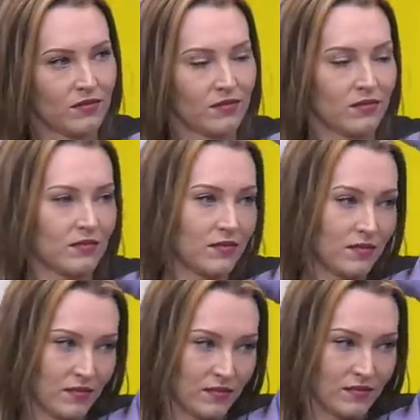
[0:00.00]

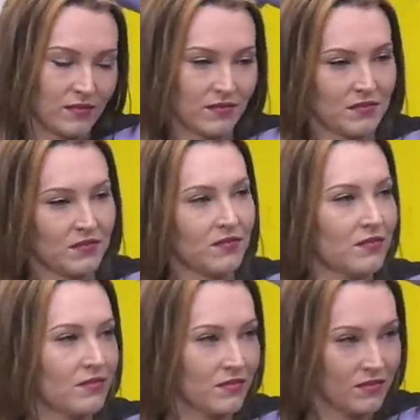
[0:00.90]

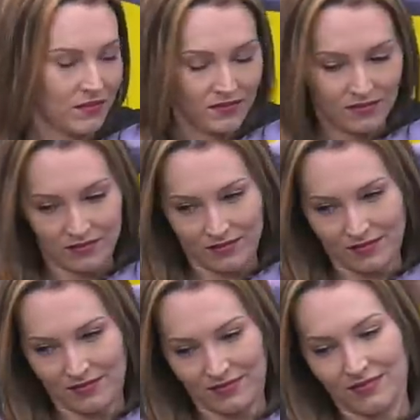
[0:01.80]

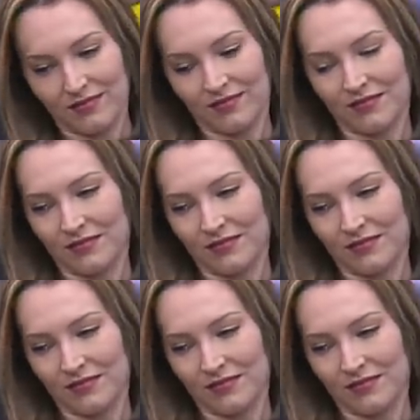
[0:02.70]
(not speaking)